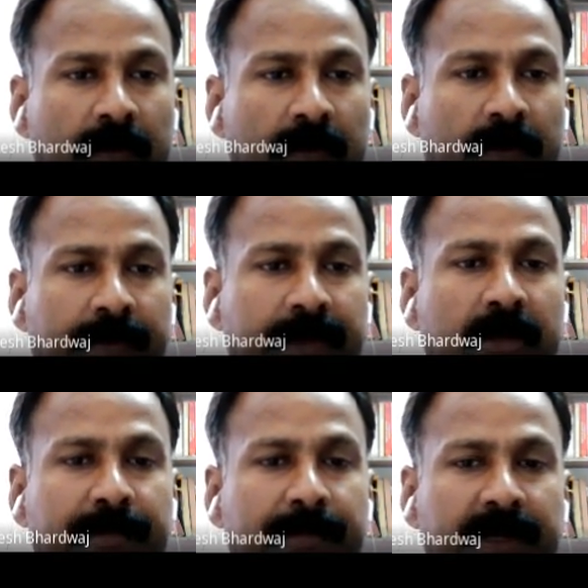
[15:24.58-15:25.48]
ray
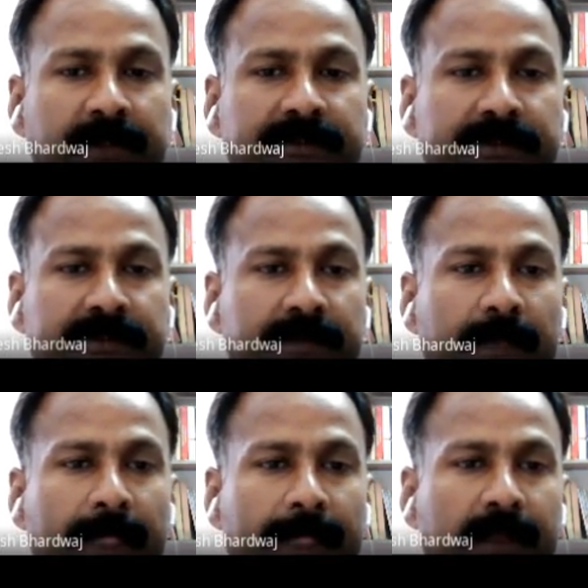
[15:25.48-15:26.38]
optics,
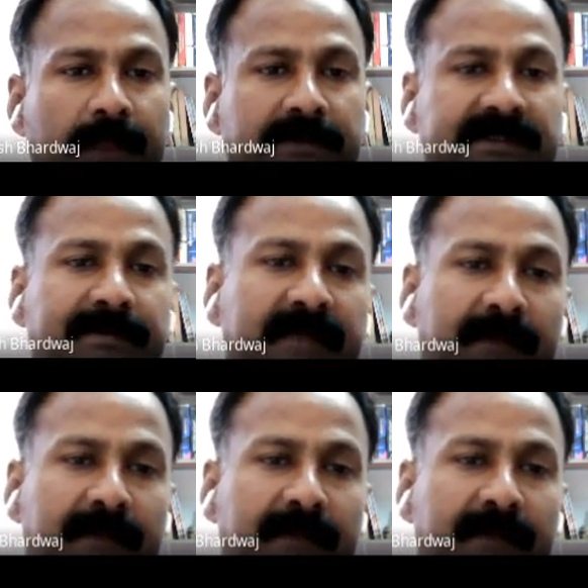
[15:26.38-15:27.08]
sometimes